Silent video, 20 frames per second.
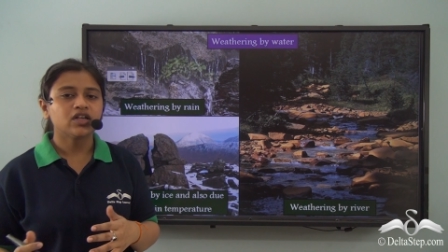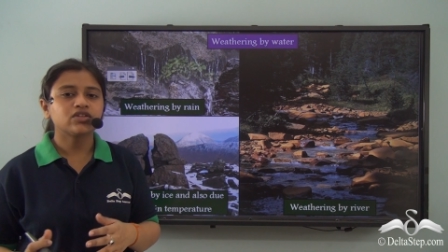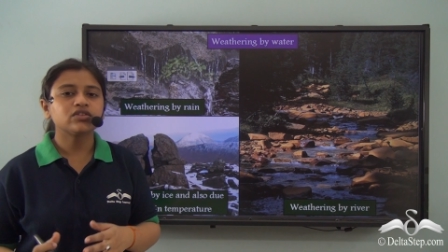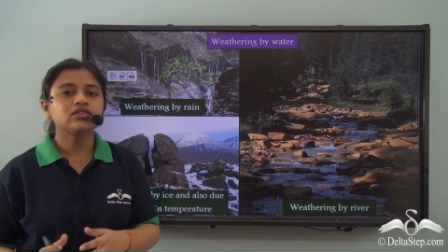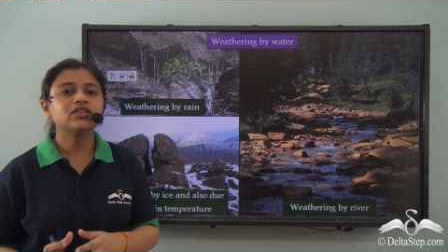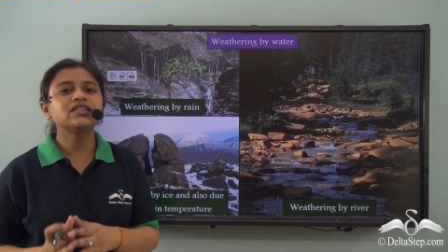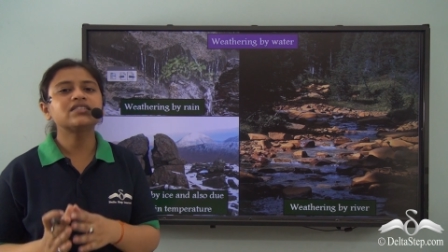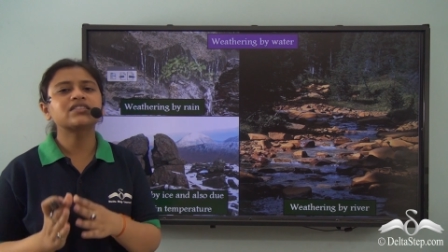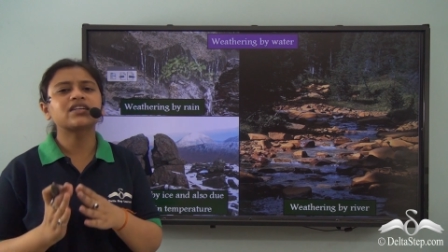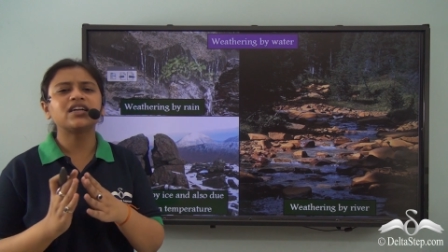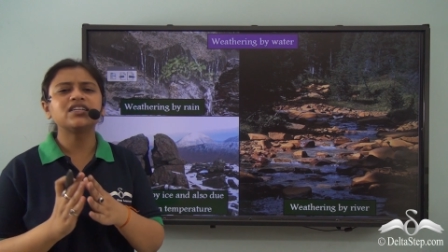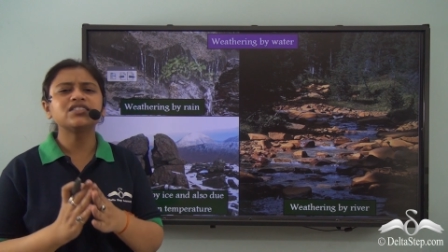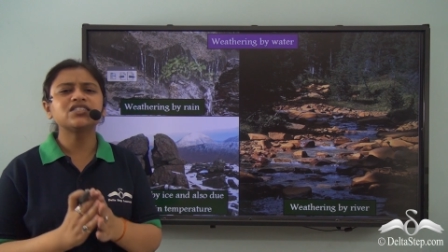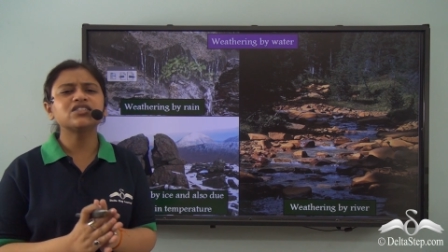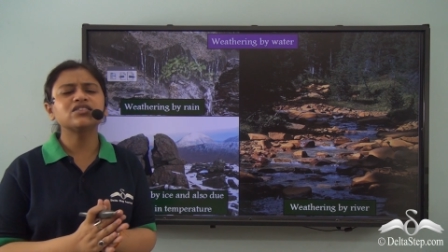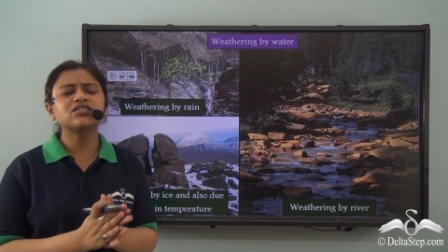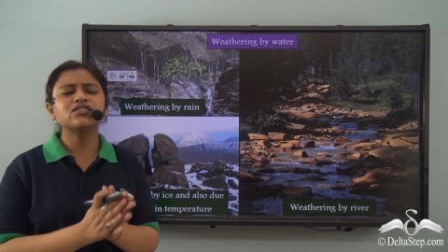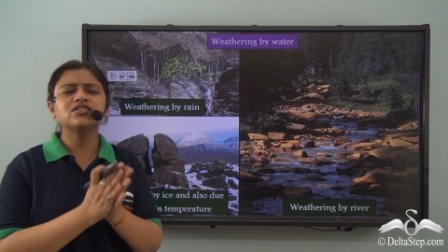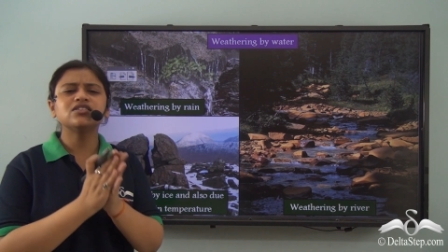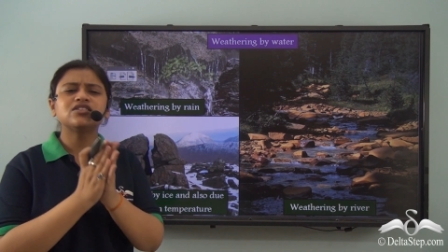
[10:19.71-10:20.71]
So this
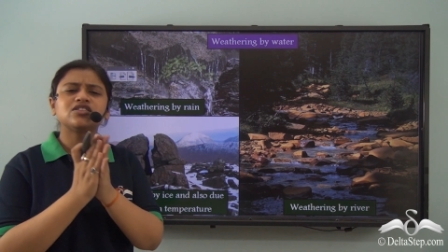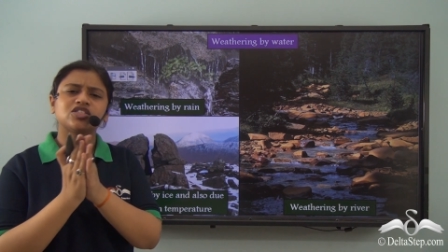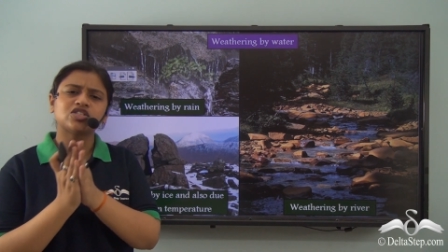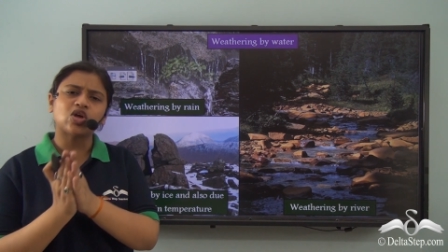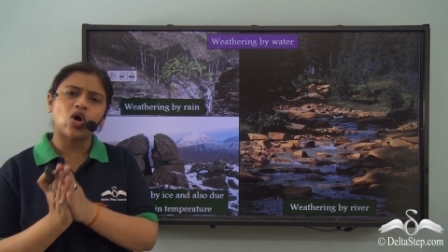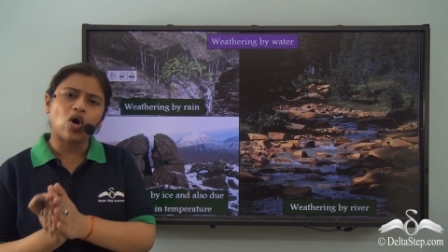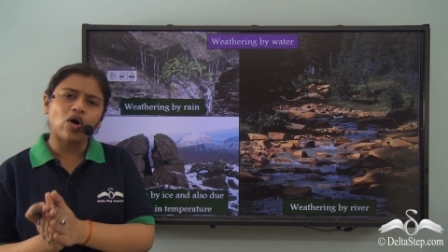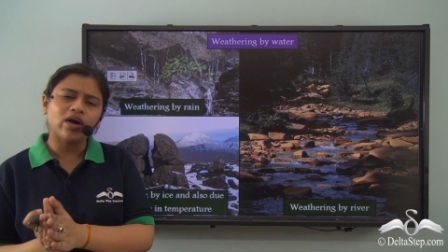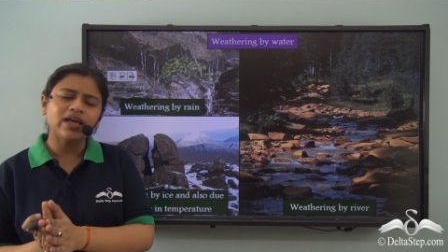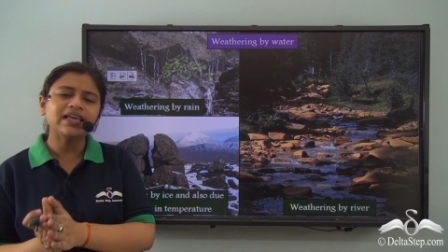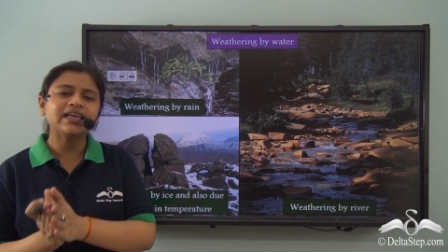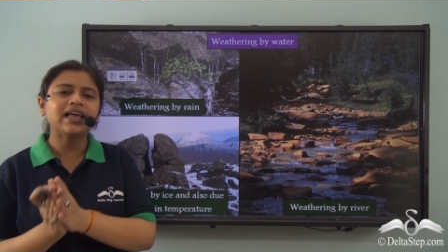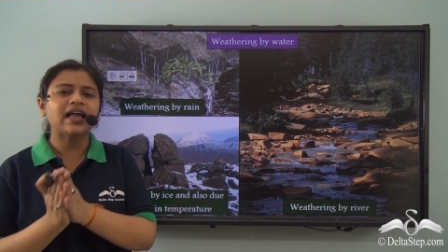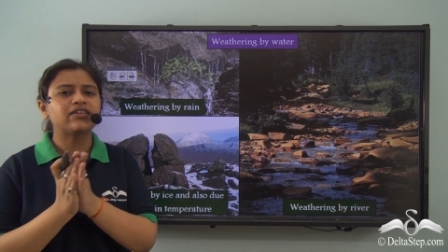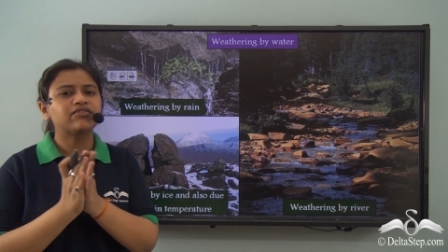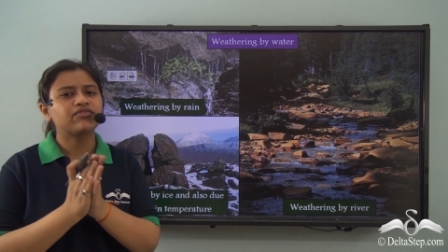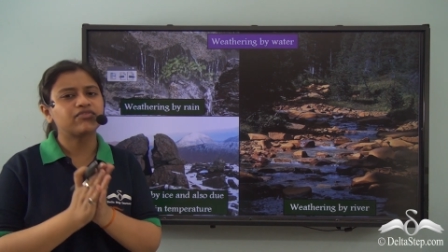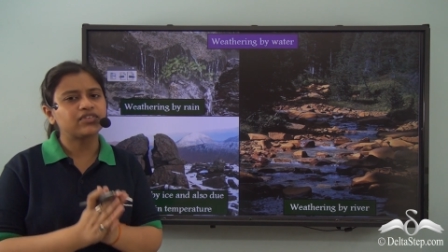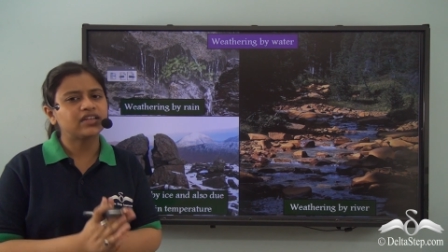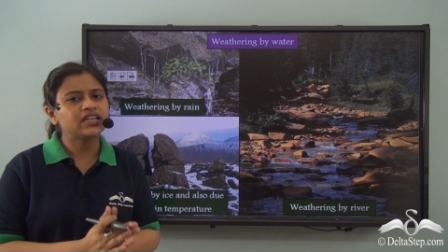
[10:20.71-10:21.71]
continuous thawing
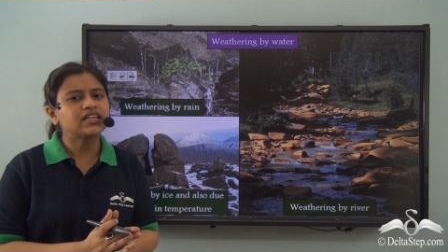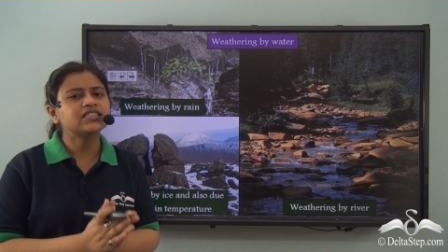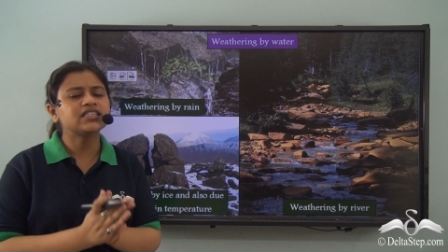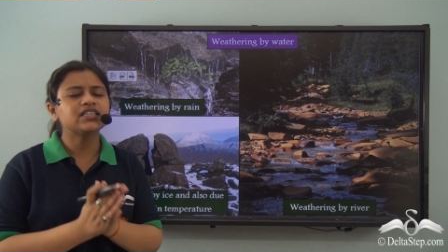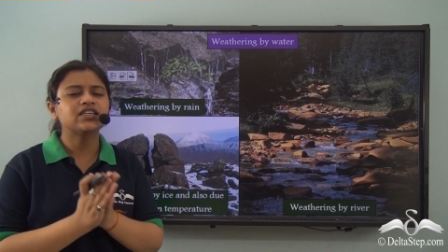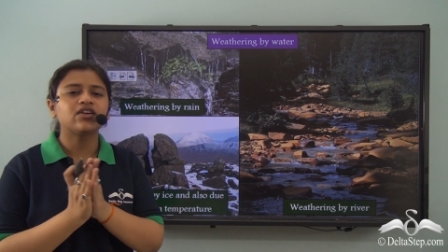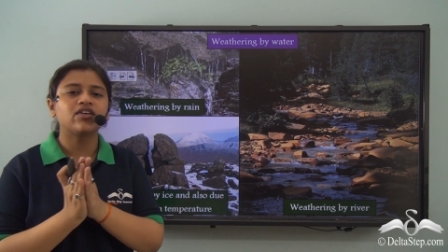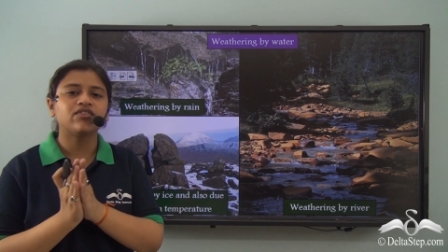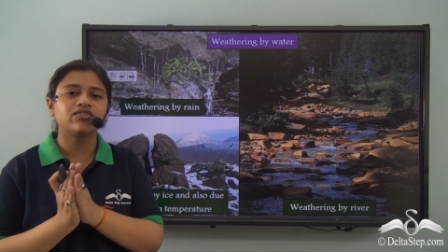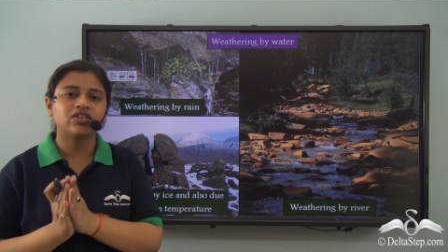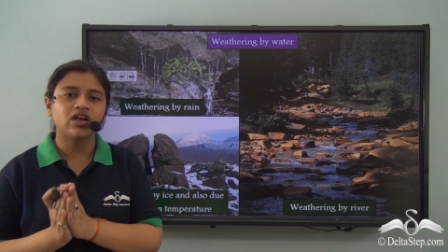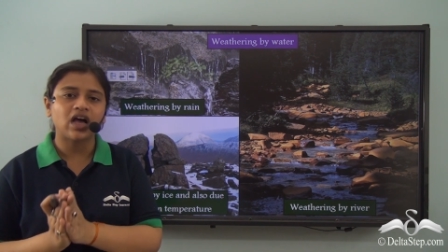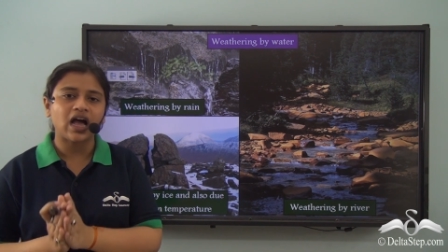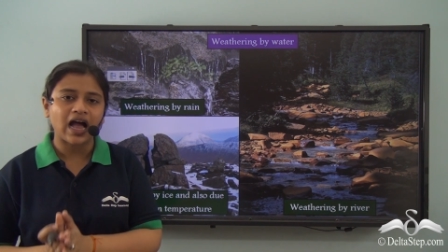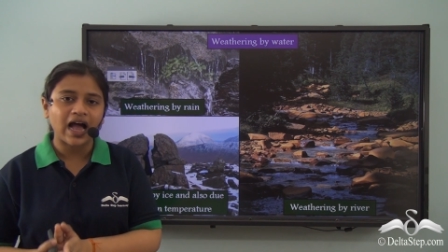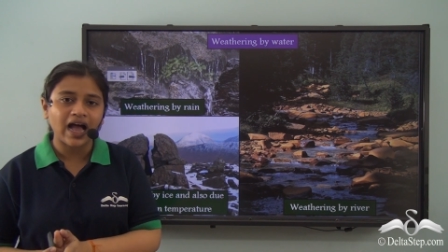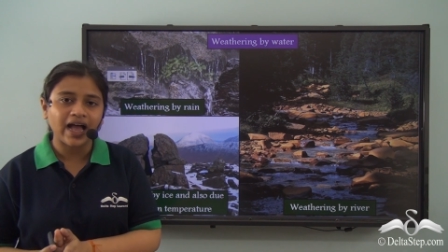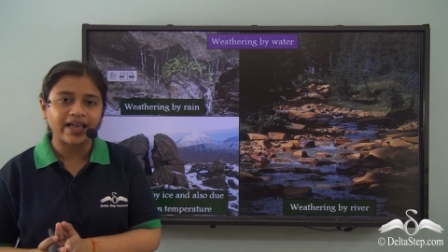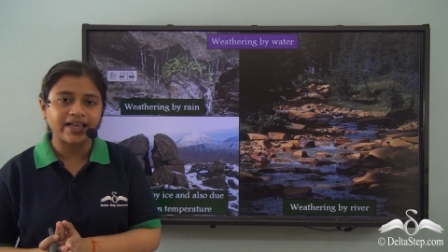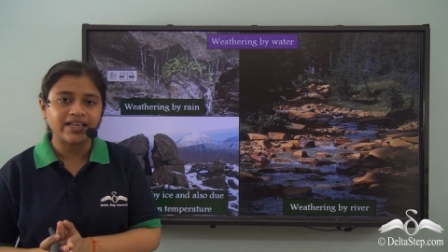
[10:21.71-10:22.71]
and freezing of the
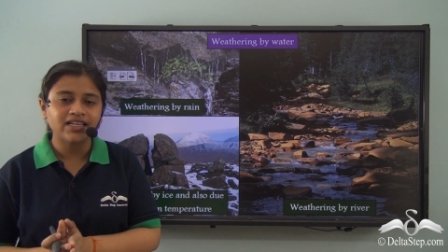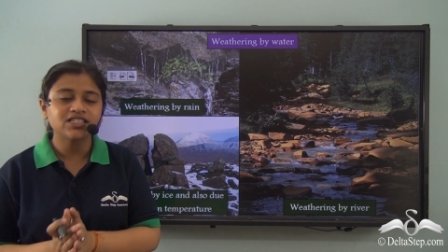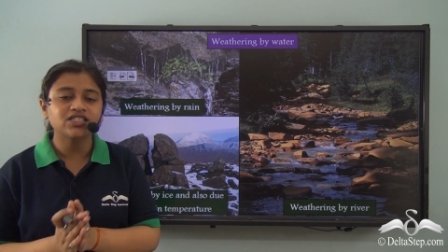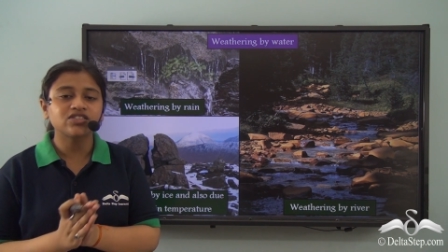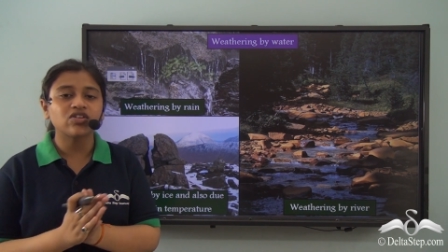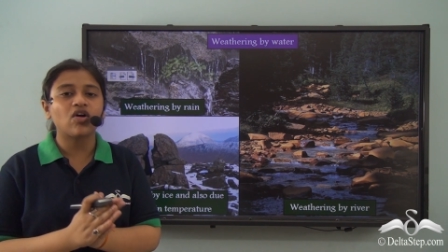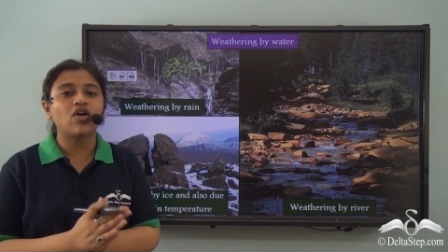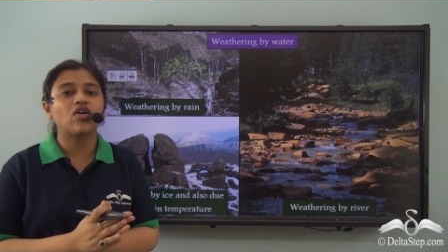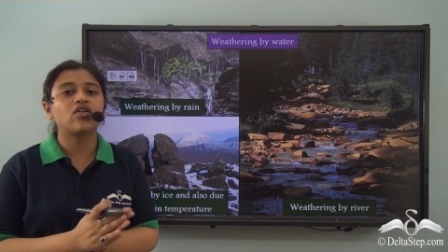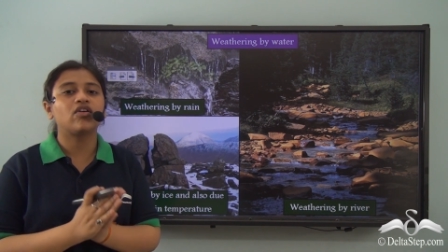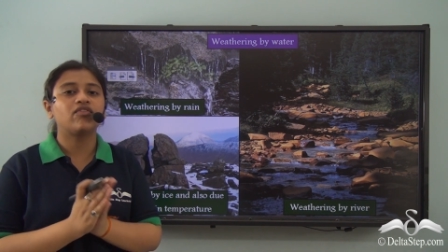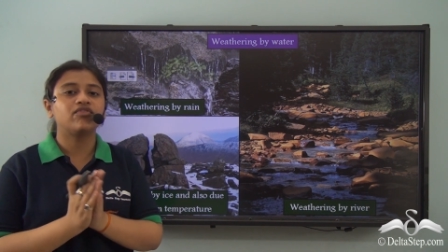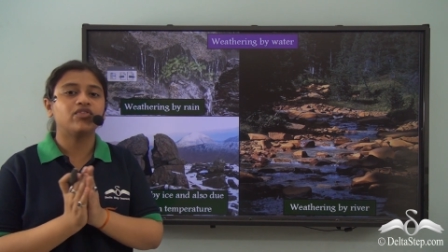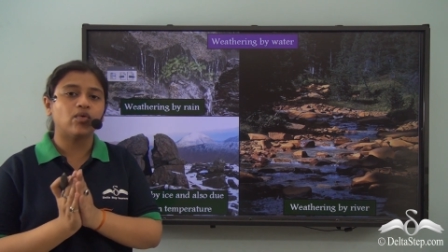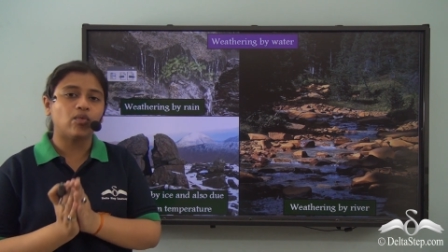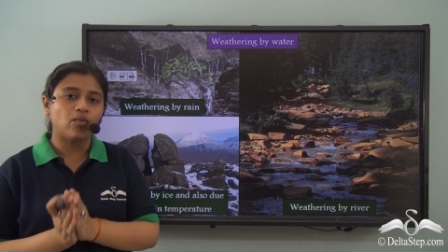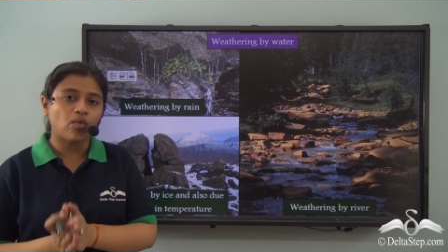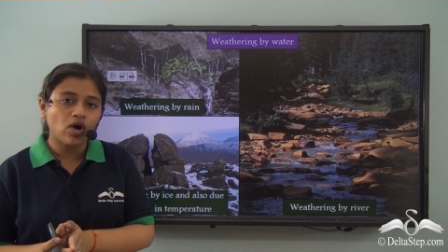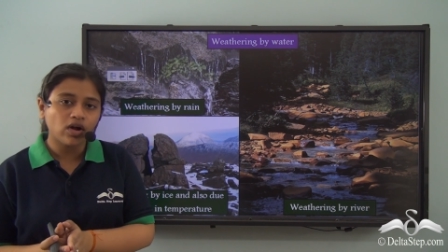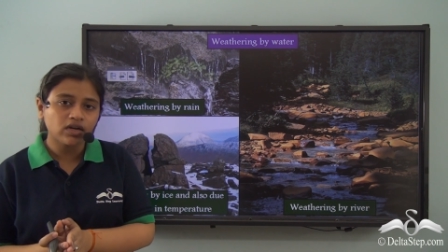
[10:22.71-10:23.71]
ice or of
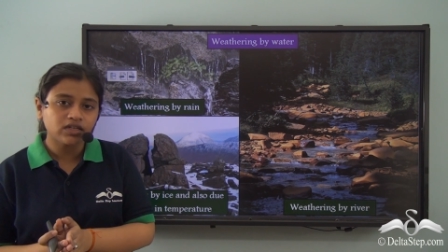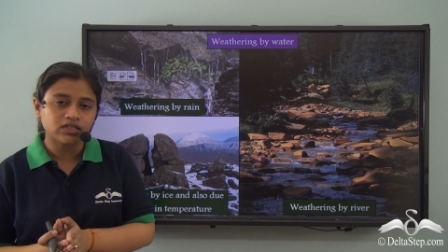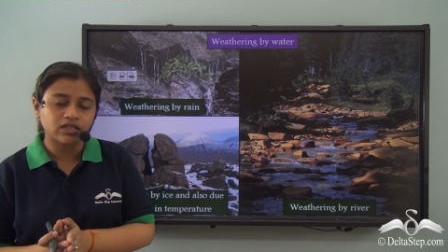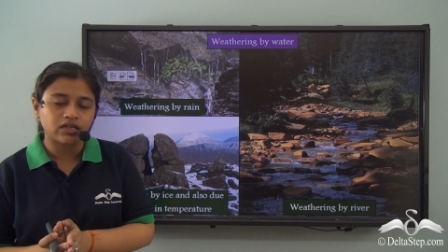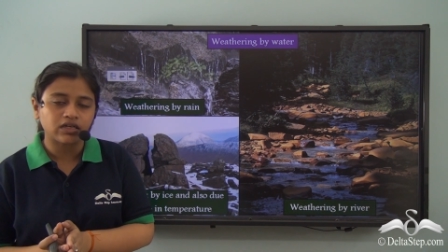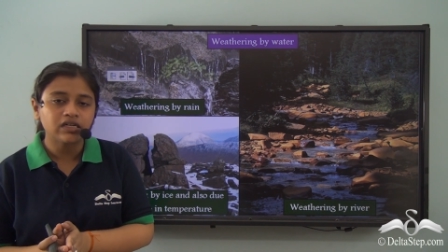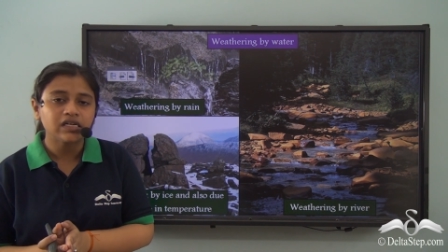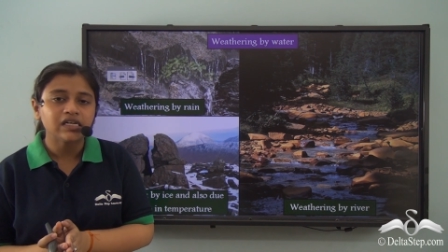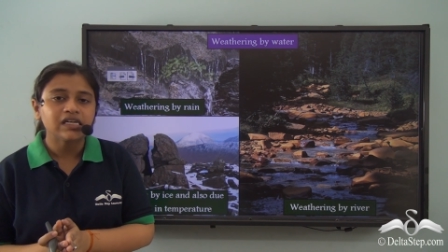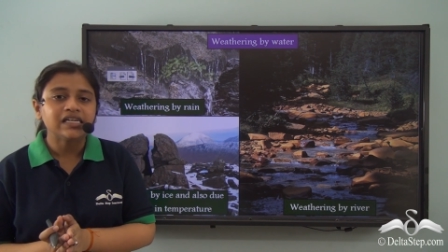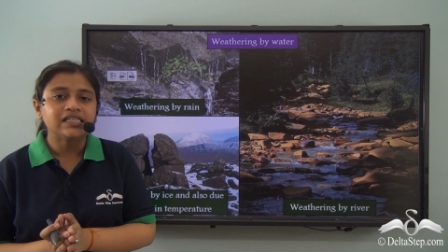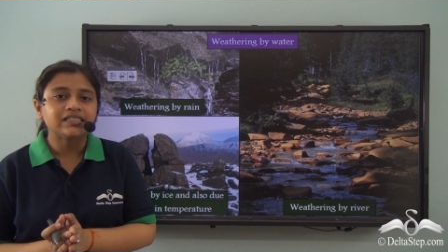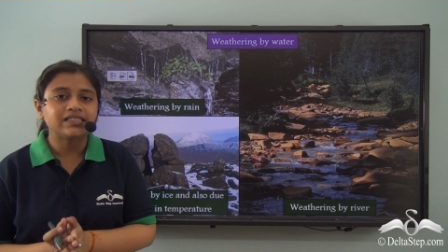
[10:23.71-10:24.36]
the water